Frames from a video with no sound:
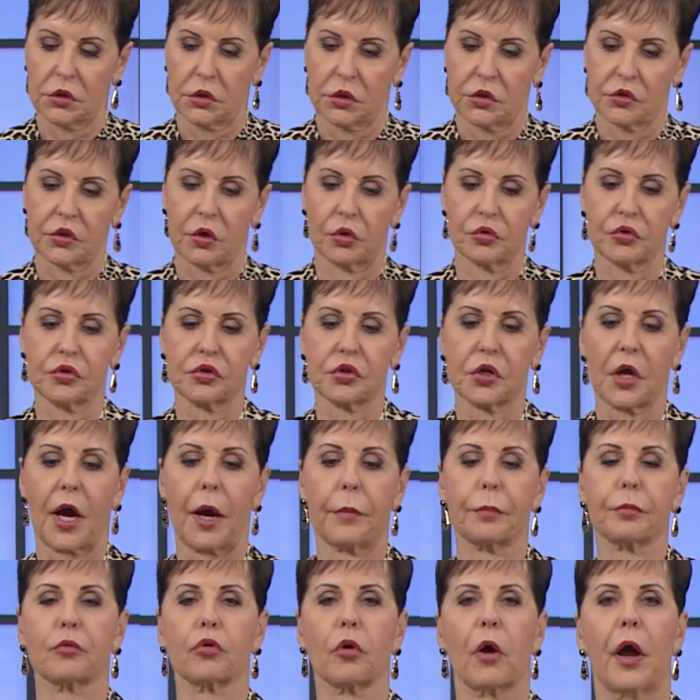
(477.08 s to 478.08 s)
So
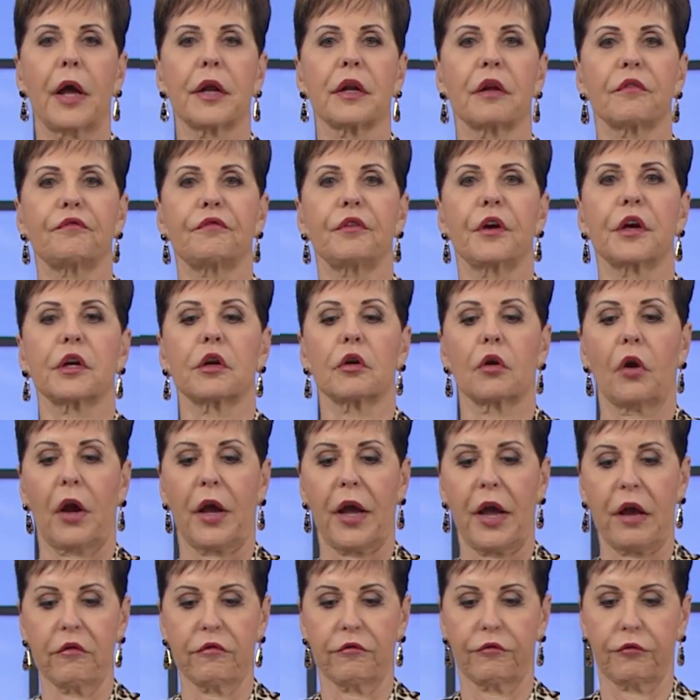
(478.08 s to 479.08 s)
stop trying to figure
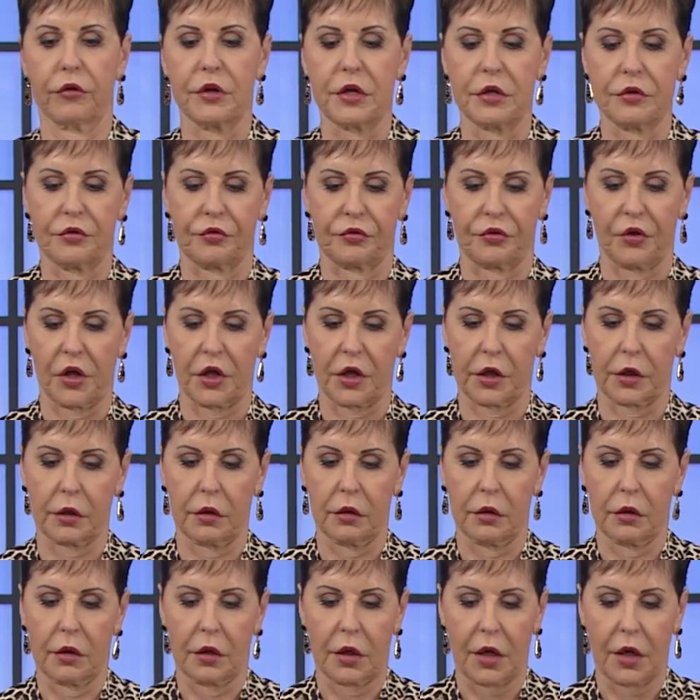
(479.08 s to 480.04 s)
everything